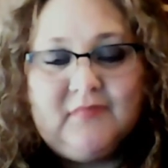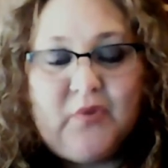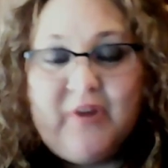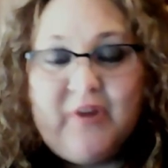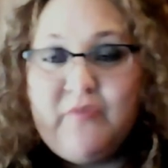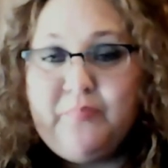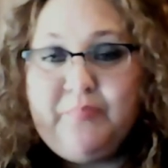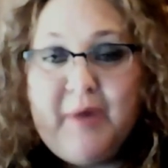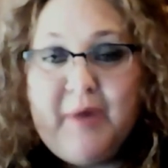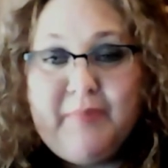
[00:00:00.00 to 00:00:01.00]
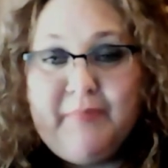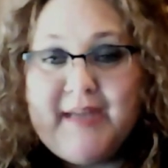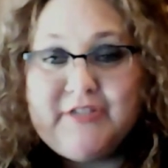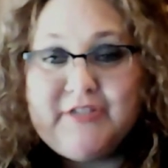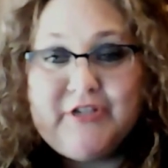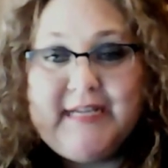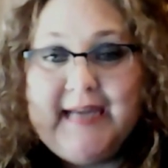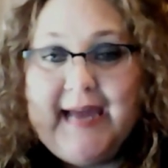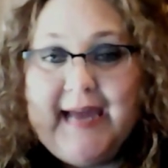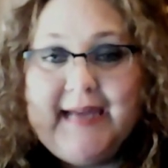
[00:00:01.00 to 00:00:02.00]
Whatever puppet master
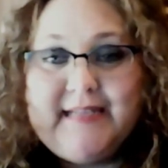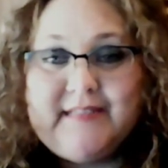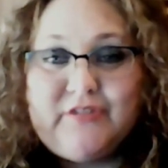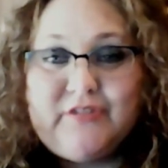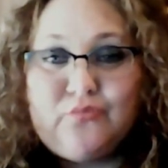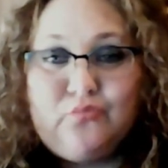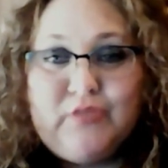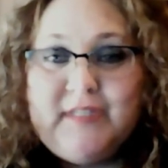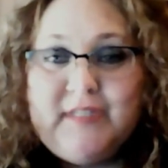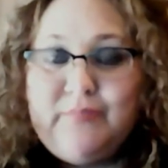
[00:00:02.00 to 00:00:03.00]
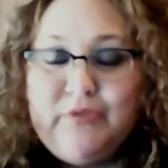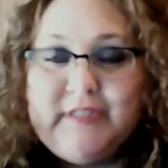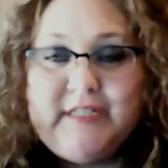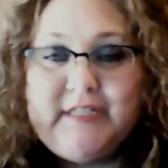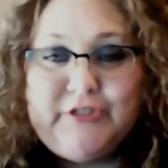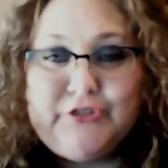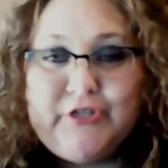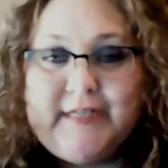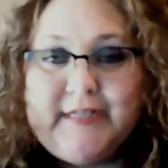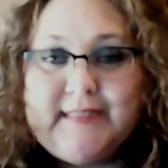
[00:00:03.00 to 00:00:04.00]
he has is really pulling his
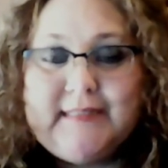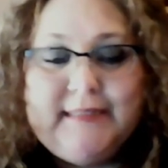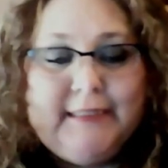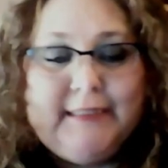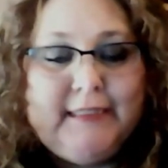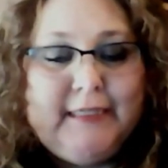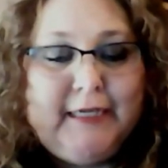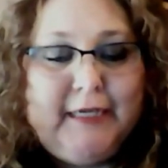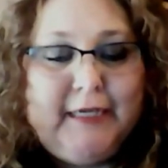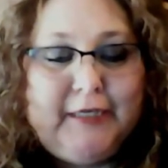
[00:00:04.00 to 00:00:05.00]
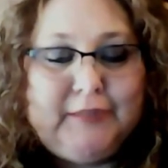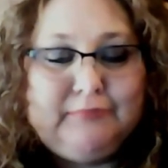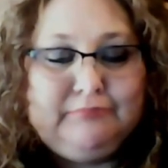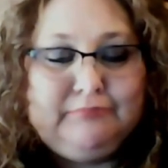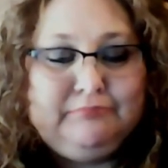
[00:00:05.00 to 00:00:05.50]
strings. It